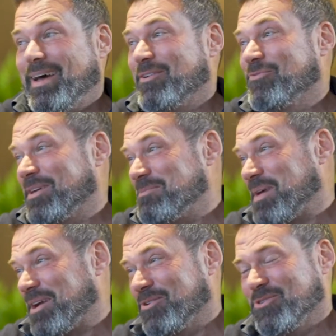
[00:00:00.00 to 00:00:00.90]
our feet
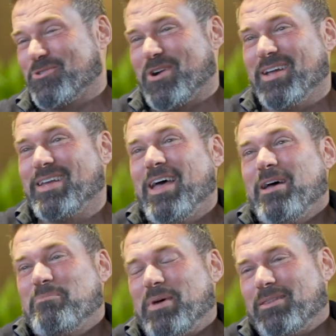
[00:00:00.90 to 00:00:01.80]
back on the ground.
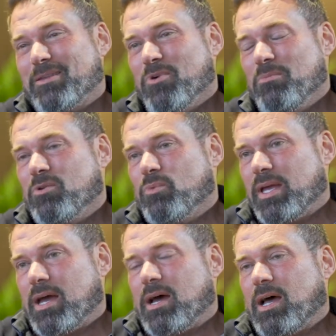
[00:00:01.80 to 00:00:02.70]
But at the moment,
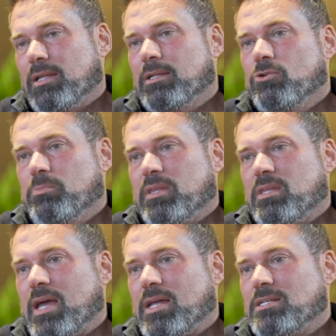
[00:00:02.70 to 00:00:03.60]
we are a little bit
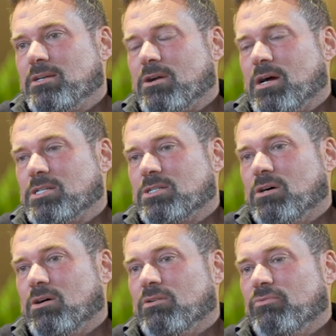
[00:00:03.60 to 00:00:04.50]
the antichrist
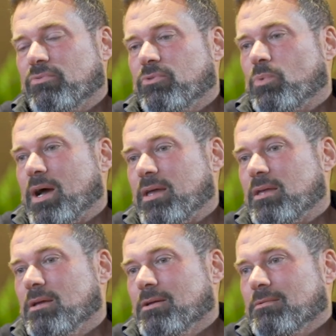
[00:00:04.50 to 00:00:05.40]
of the
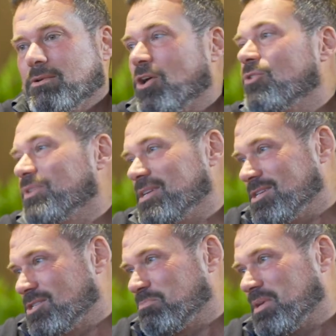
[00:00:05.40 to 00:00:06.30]
way COVID
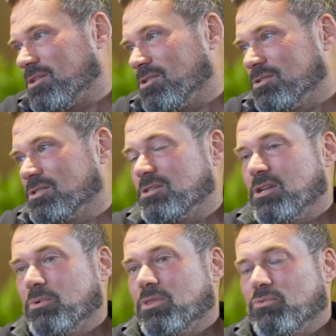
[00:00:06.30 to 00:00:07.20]
is because, you
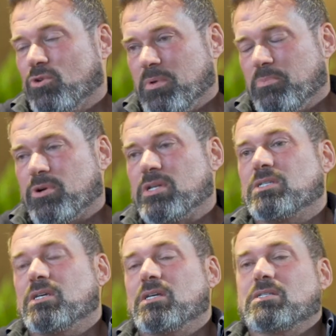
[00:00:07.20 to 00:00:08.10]
know, with the Ruby
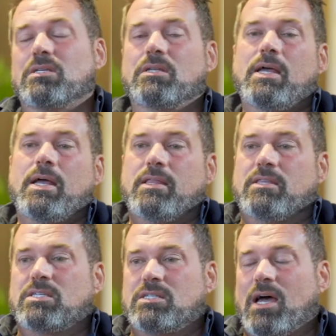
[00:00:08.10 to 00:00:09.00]
Princess and
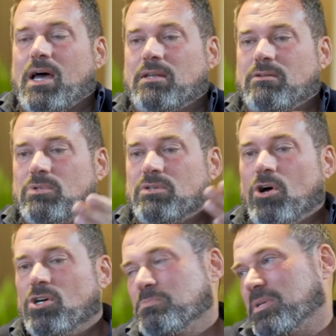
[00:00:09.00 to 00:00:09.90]
the start, it was a
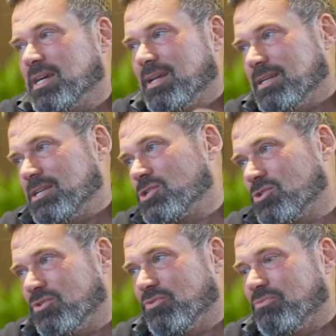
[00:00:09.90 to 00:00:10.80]
hospitality
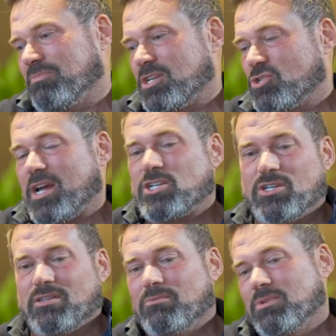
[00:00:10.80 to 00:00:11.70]
sort of
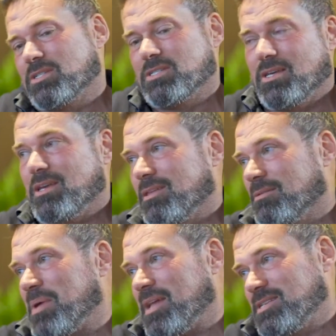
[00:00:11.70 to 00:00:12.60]
extraction that was seeing the
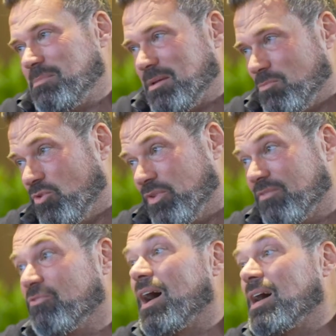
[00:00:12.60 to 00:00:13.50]
pandemic moving
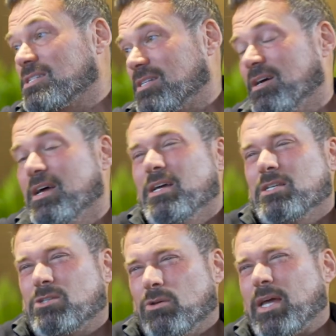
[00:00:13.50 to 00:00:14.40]
faster.
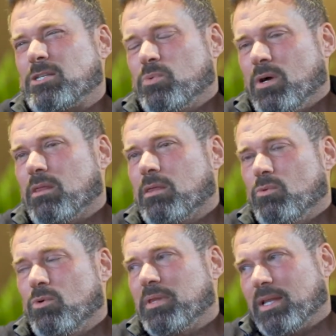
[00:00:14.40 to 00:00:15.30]
So that's why I
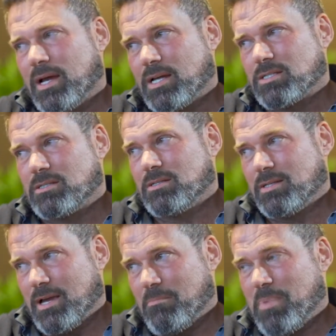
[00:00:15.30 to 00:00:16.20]
think we'll be the last to
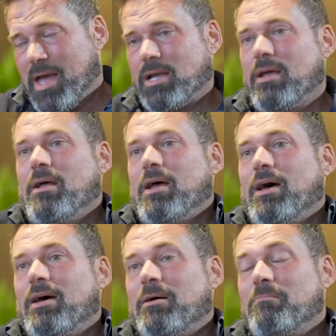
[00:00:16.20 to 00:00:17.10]
come back,
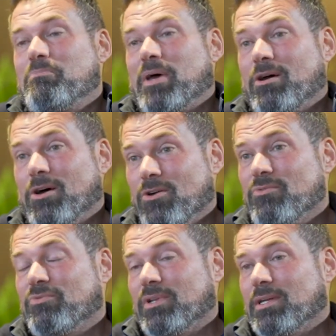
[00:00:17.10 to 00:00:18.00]
um, but
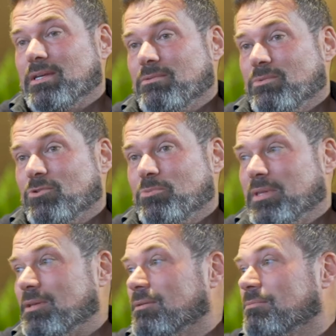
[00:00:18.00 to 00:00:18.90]
hopefully we'll be
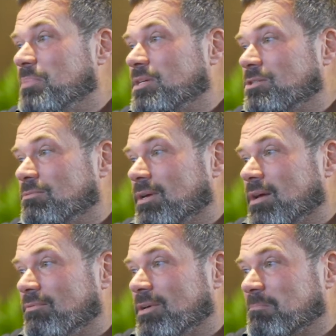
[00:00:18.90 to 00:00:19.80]
the best to recover.